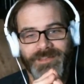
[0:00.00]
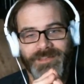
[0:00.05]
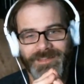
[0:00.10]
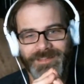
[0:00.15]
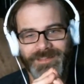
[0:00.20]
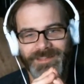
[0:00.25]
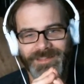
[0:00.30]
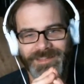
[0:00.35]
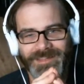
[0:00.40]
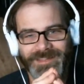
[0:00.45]

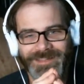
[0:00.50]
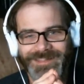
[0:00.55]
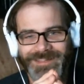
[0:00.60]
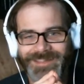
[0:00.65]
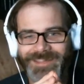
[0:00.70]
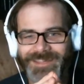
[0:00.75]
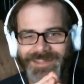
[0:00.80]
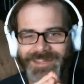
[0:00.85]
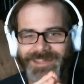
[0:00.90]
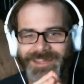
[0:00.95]

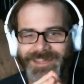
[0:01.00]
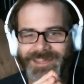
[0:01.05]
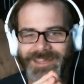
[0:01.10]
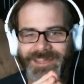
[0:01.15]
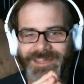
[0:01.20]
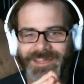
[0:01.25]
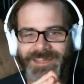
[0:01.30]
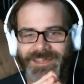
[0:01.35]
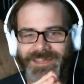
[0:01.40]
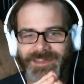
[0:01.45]

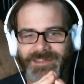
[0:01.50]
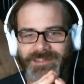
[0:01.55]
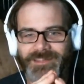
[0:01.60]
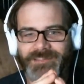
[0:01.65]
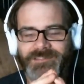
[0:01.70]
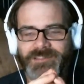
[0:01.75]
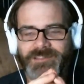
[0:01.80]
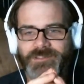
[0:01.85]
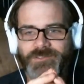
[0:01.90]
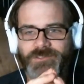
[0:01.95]
And
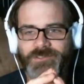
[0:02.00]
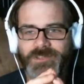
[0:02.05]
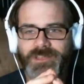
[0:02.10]
essentially,